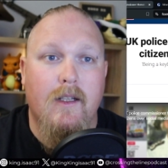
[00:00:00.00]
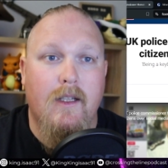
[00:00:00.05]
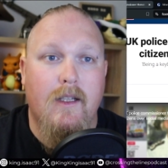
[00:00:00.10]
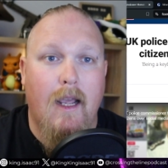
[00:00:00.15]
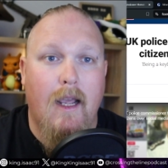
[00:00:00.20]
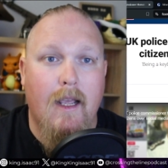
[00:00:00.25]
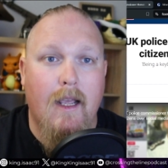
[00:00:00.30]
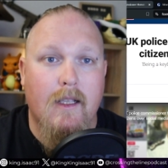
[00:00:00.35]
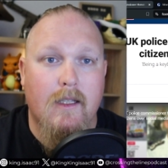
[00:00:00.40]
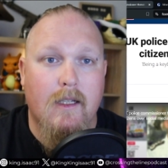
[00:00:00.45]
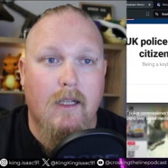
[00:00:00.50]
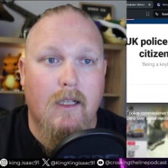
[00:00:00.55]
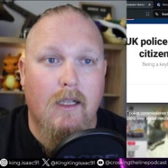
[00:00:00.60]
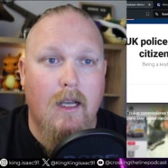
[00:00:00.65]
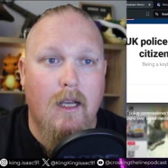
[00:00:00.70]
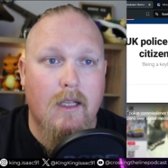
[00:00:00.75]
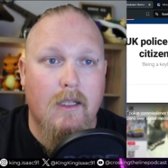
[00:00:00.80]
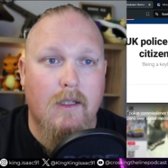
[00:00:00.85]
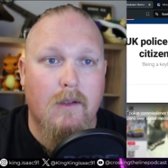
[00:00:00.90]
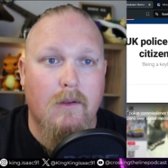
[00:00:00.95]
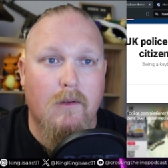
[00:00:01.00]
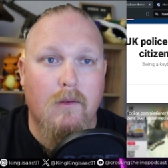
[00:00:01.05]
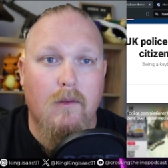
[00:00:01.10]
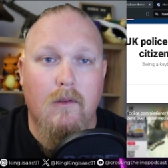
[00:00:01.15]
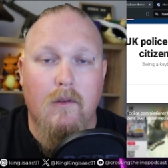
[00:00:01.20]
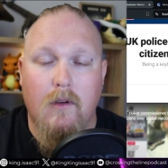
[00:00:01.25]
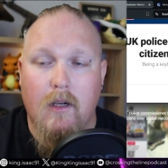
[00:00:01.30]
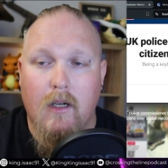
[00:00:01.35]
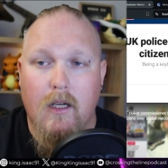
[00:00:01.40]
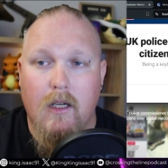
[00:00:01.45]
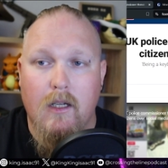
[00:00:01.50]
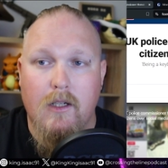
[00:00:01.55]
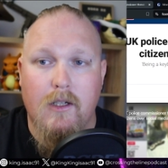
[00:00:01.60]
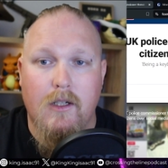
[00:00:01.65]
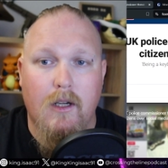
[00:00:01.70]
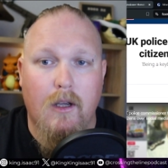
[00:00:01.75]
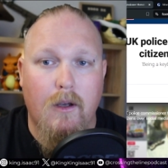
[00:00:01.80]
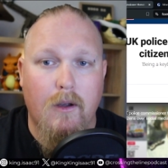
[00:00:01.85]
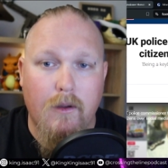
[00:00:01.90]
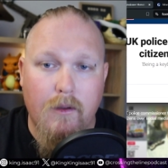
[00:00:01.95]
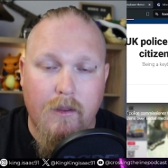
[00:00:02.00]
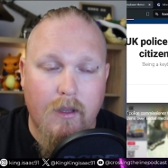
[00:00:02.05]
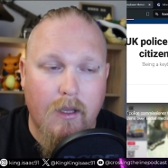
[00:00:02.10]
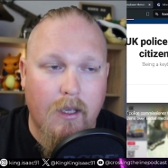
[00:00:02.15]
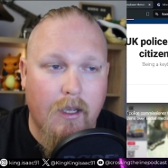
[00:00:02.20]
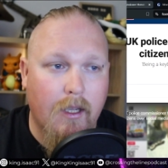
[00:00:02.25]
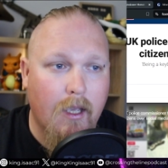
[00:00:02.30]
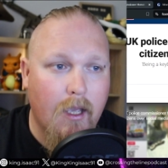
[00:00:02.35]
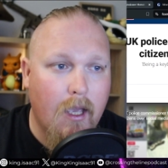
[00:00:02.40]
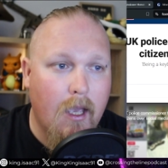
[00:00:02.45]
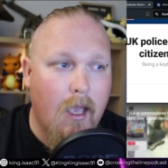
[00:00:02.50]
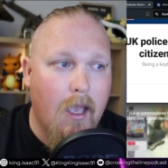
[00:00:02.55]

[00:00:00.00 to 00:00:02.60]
dance class or show thing.